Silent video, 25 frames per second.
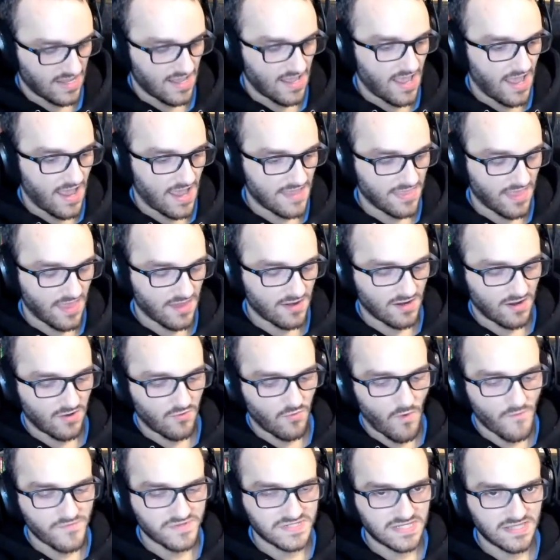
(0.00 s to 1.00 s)
And then
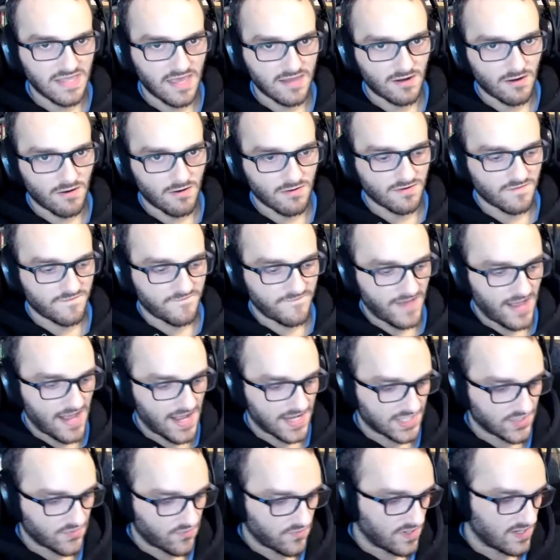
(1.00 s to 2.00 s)
what was in that
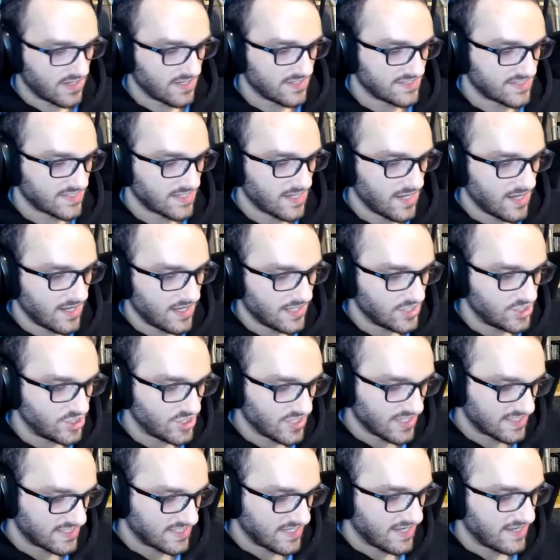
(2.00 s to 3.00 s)
artifact was
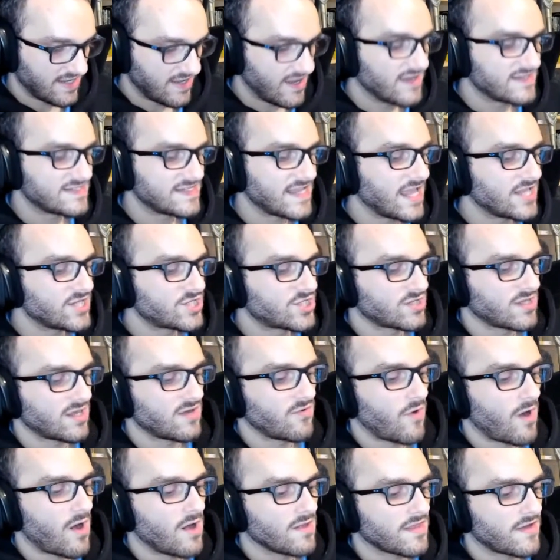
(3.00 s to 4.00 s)
just essentially
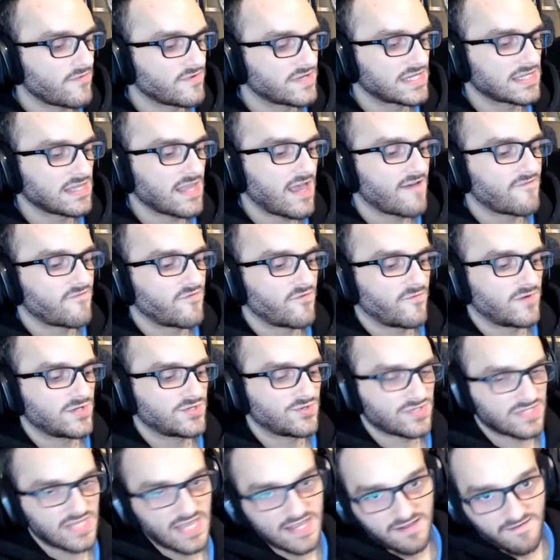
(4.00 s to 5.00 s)
all that was left,
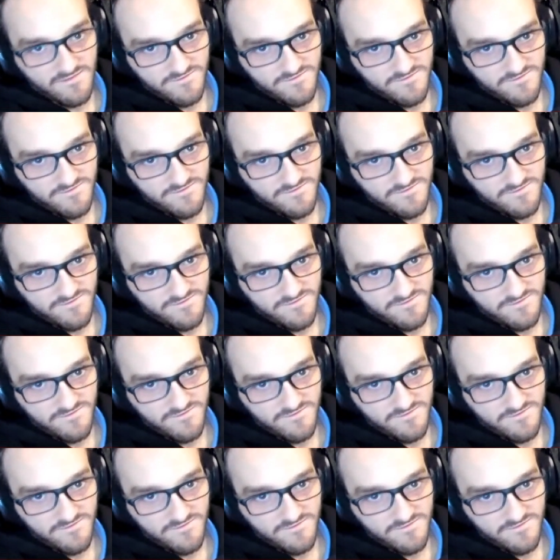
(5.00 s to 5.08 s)
which was like a